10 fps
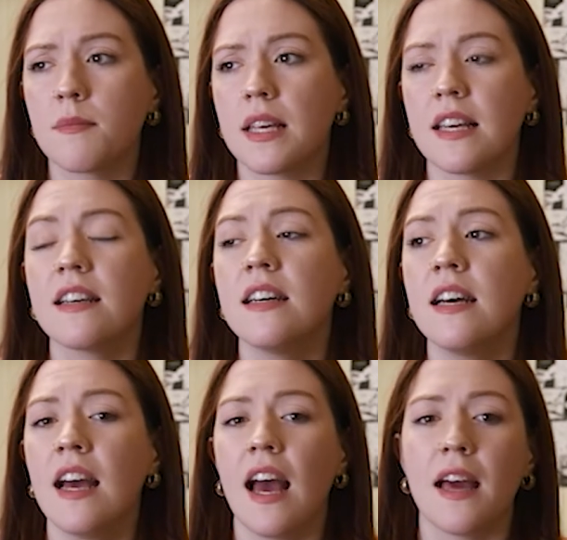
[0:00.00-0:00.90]
me
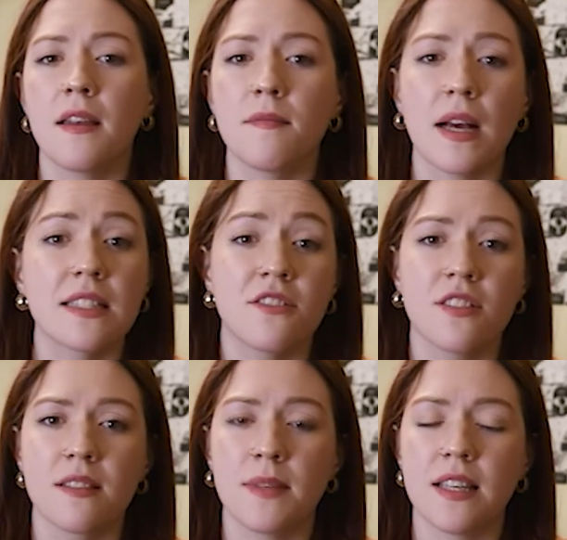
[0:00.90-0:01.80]
and
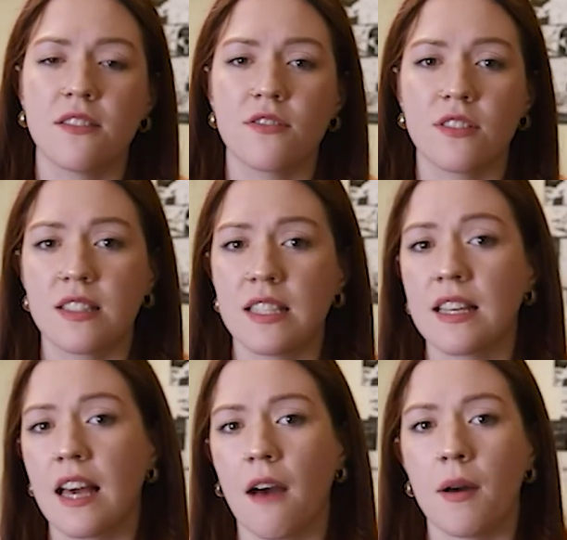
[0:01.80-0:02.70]
messaging me and just
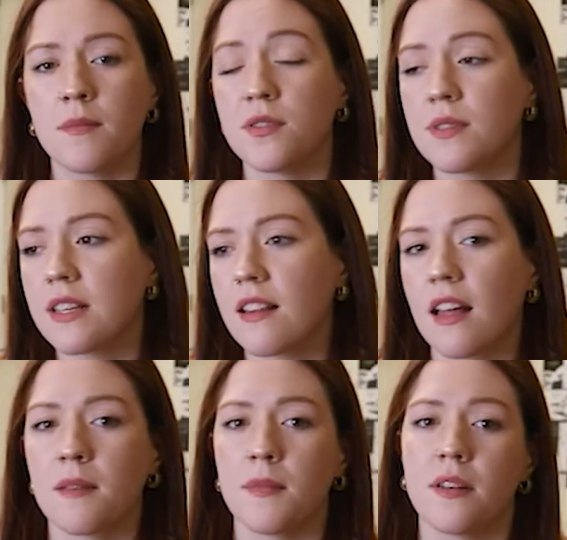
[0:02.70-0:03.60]
seeing how I'm doing,
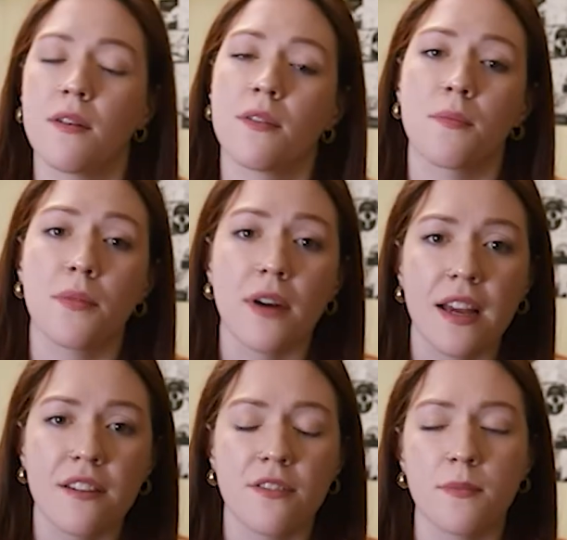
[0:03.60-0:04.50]
letting me know they're
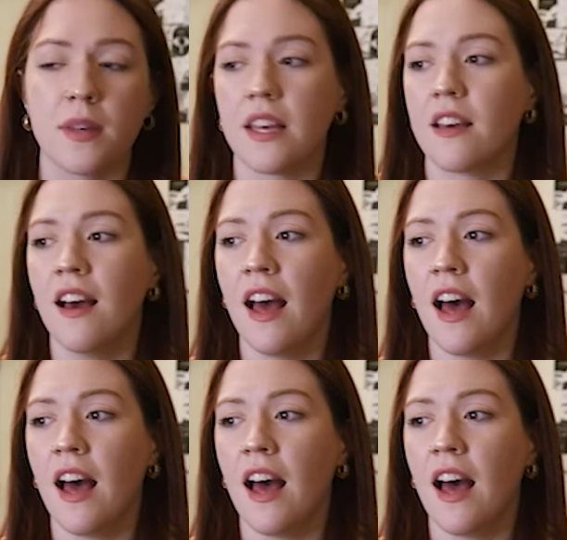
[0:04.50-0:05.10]
praying for me.